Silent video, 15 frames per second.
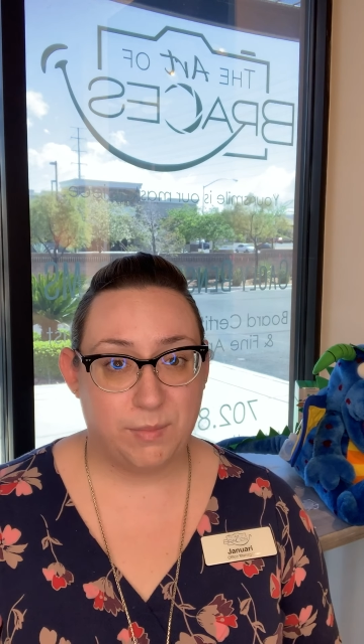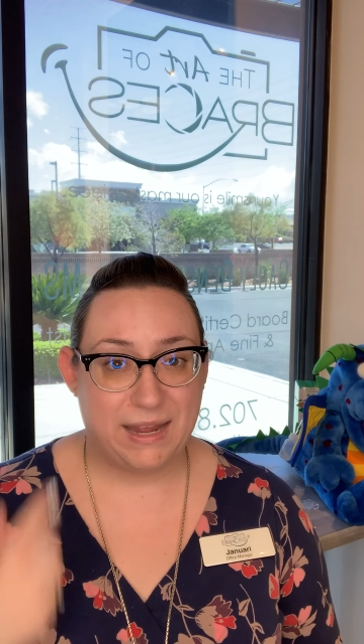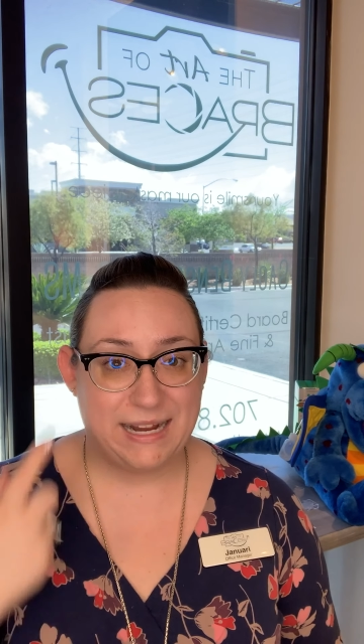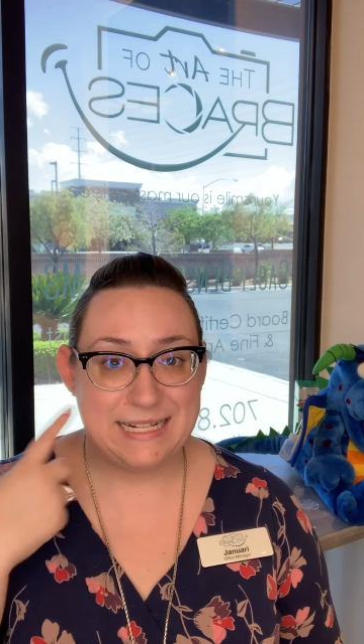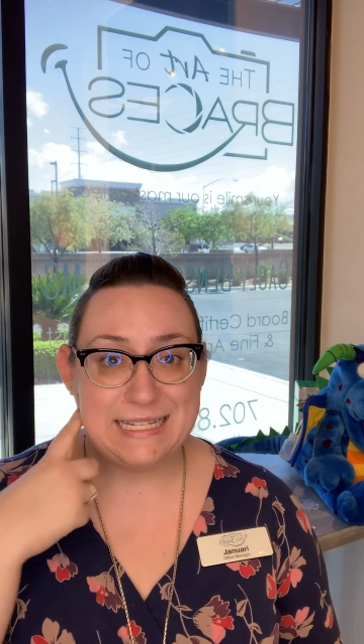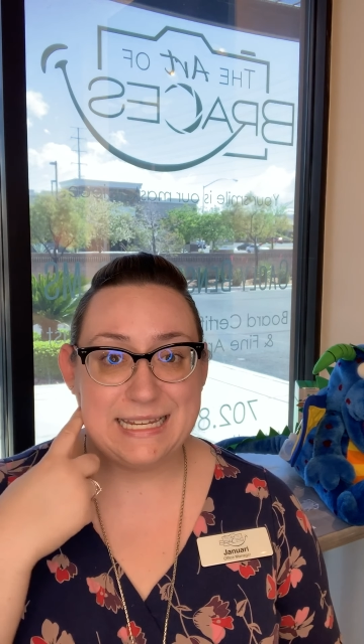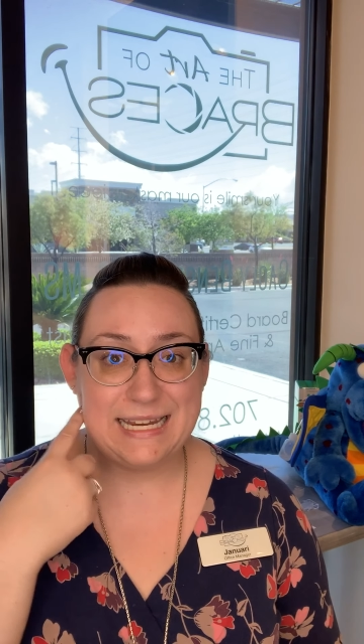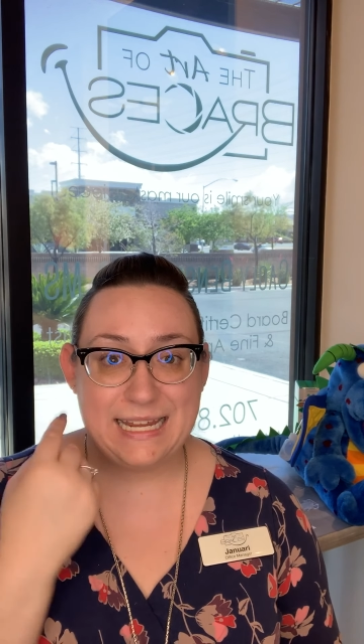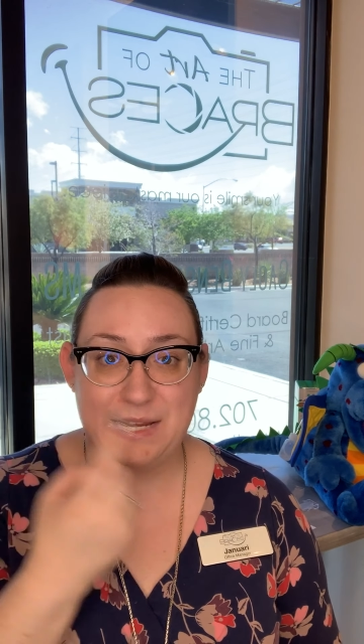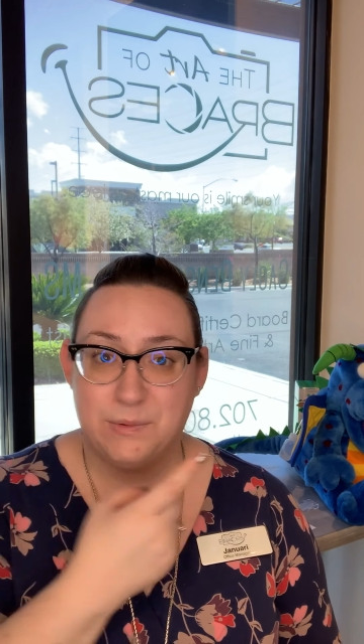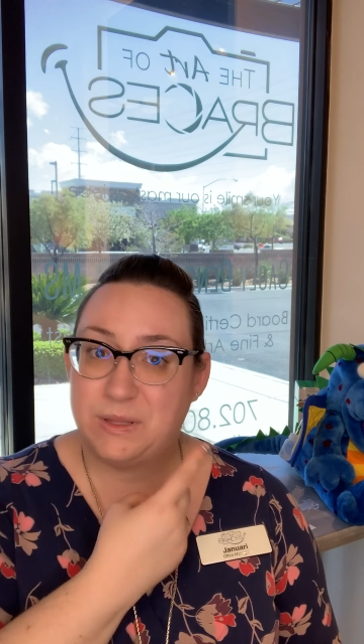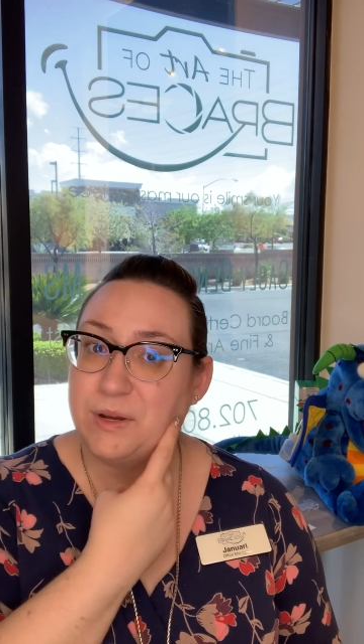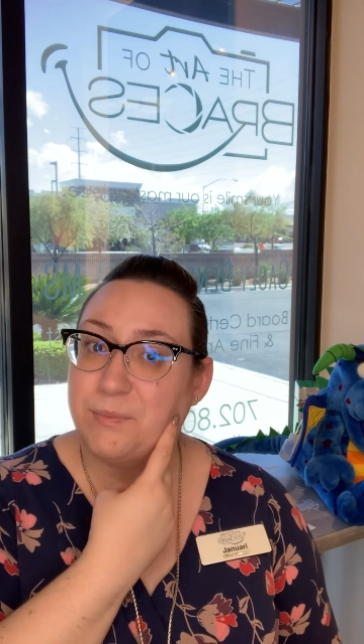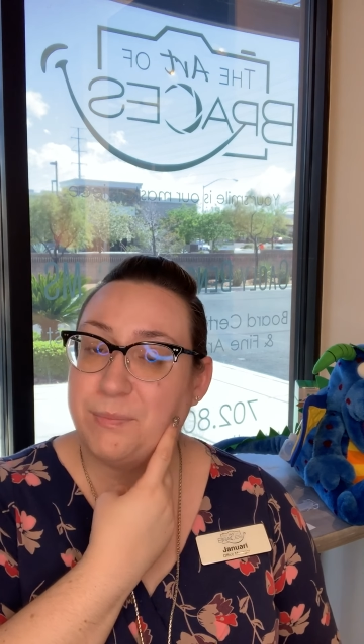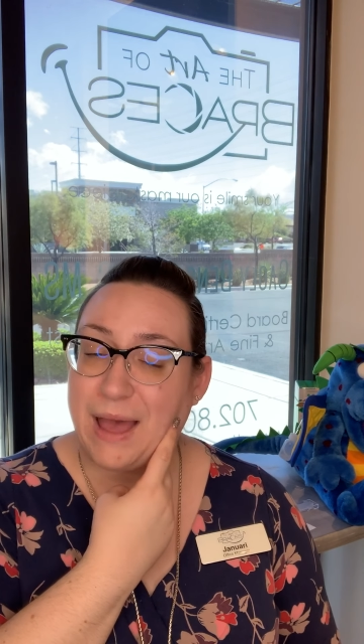bites and eat
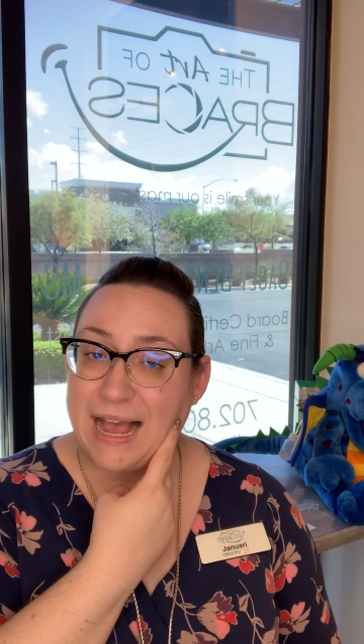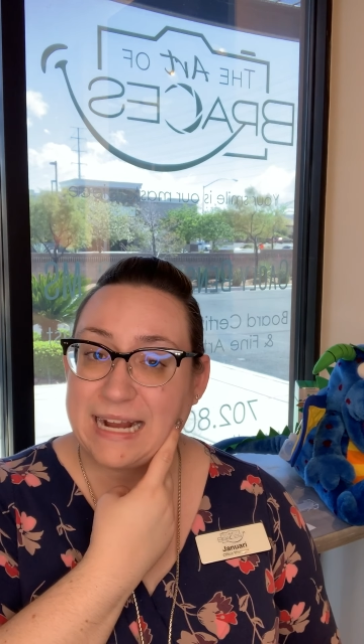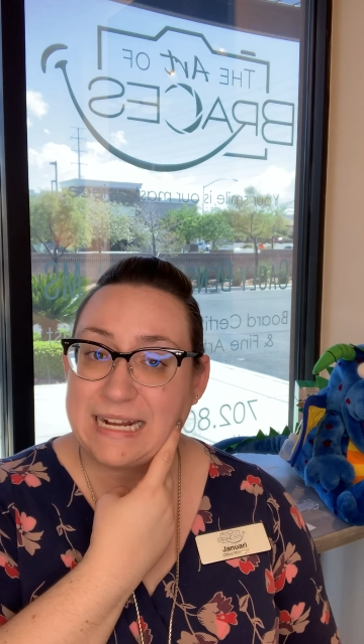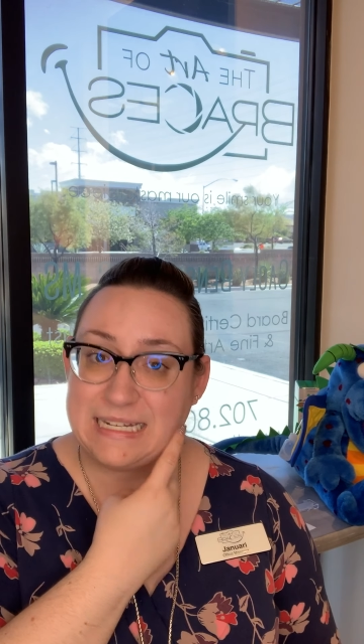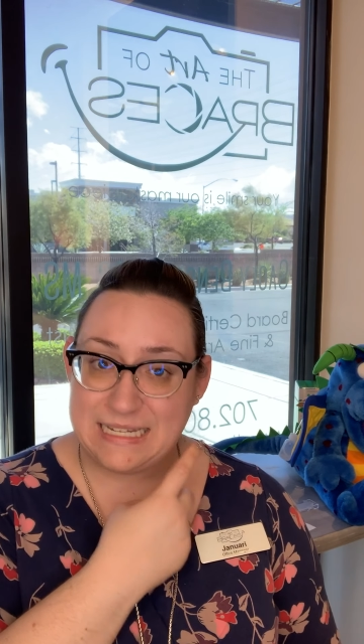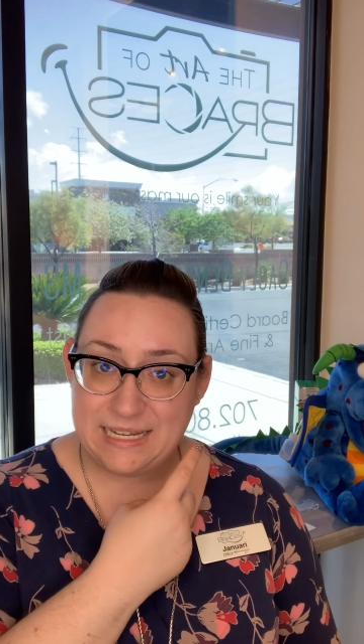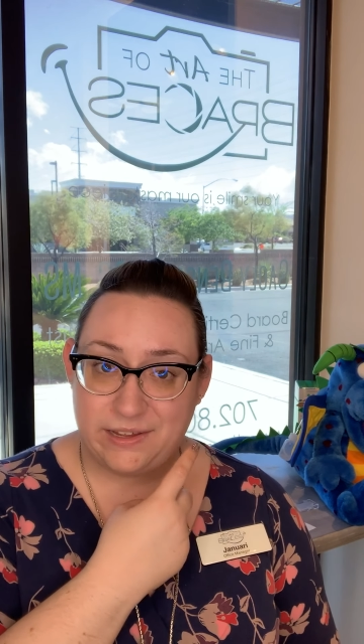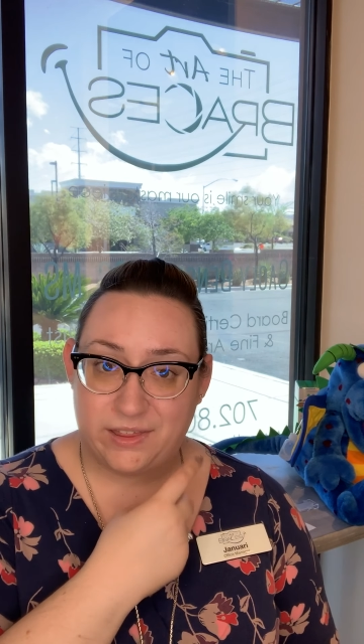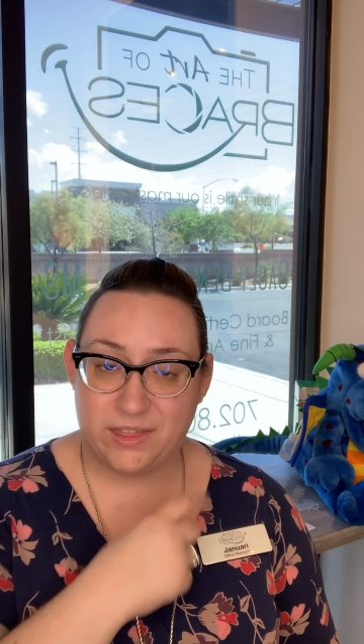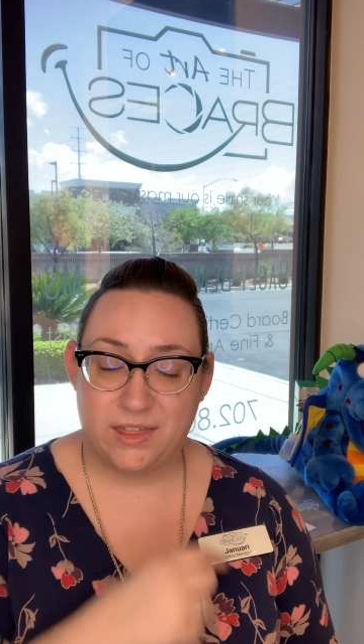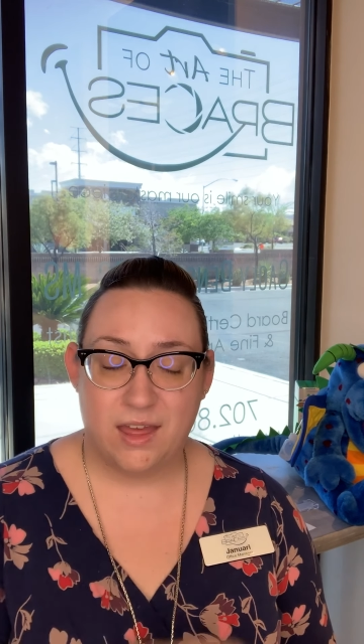with your back teeth.